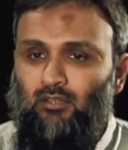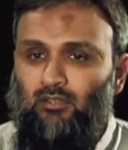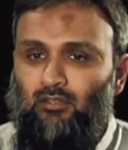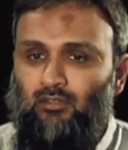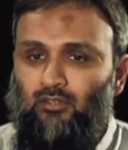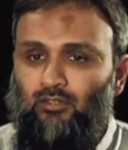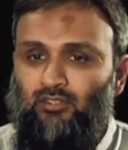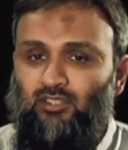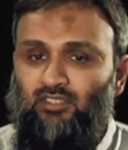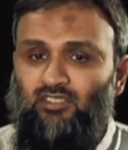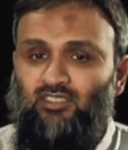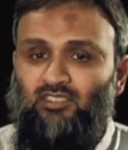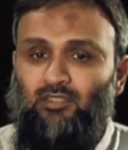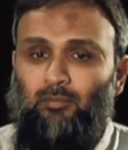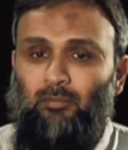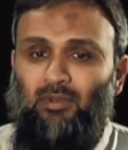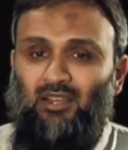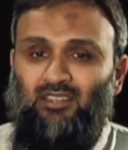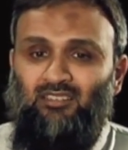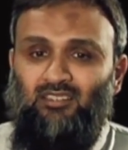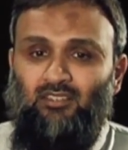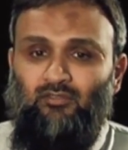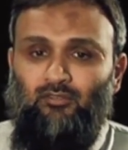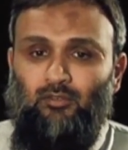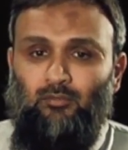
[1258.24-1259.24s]
So this is the
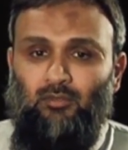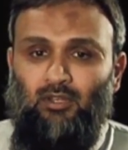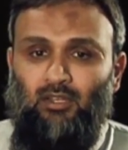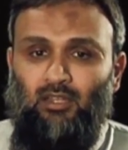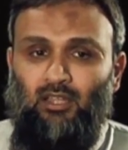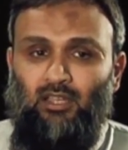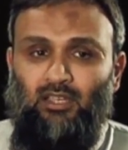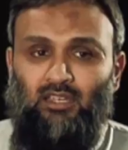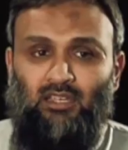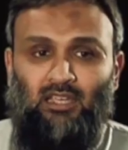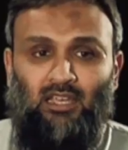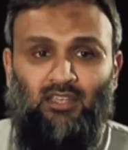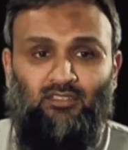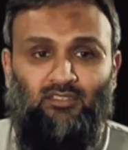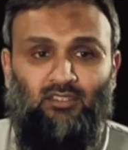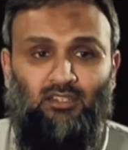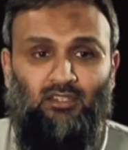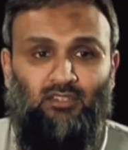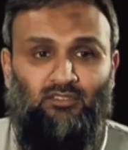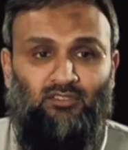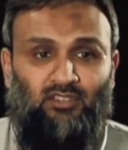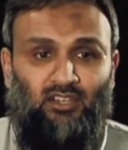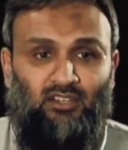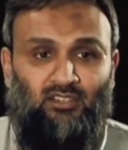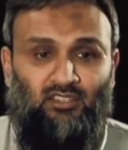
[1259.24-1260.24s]
blessing from Allah, He
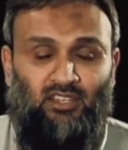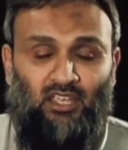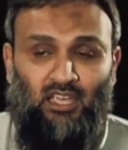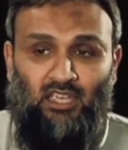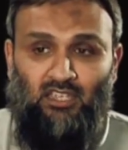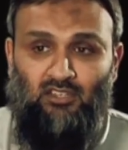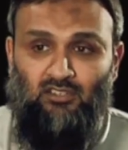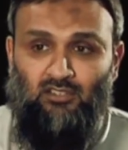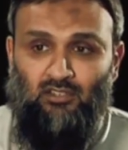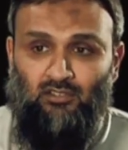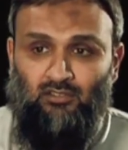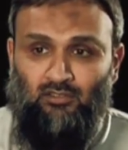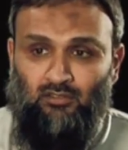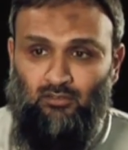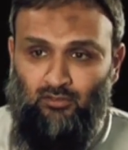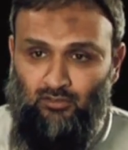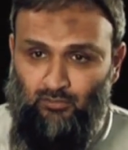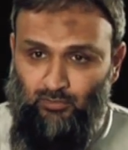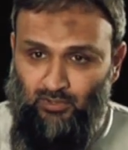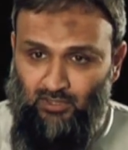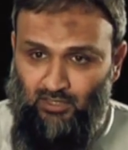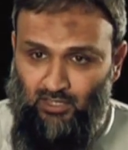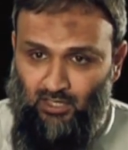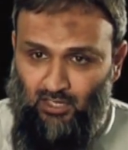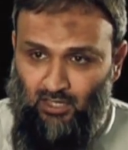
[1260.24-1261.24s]
hasn't sent the angels, because
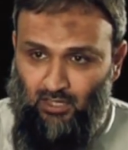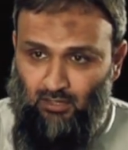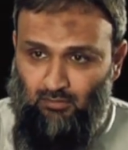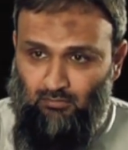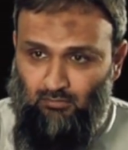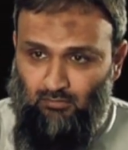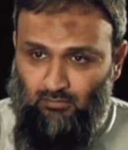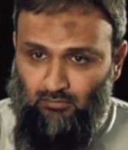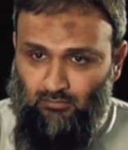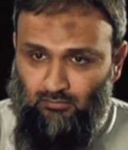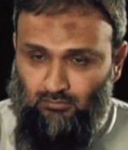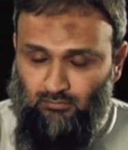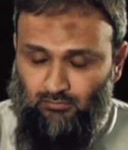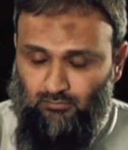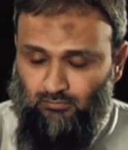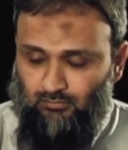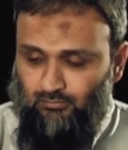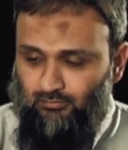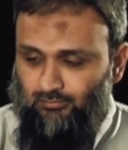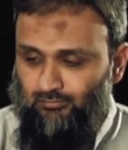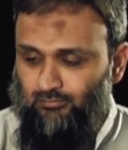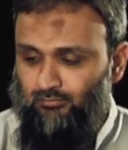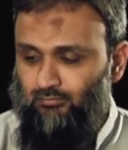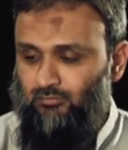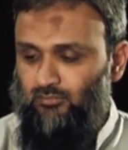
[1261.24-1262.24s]
when they come,
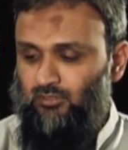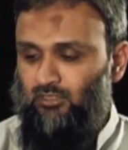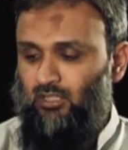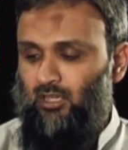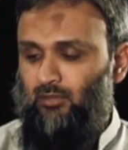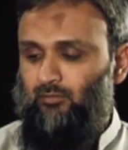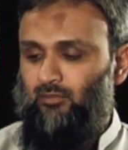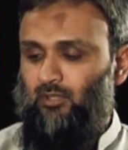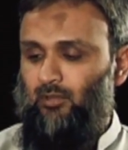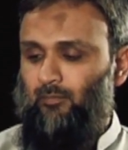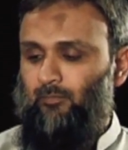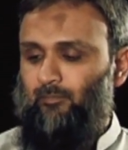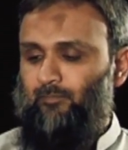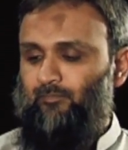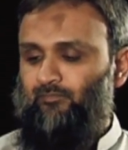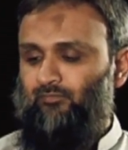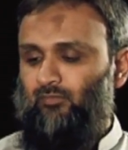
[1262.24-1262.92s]
time's up.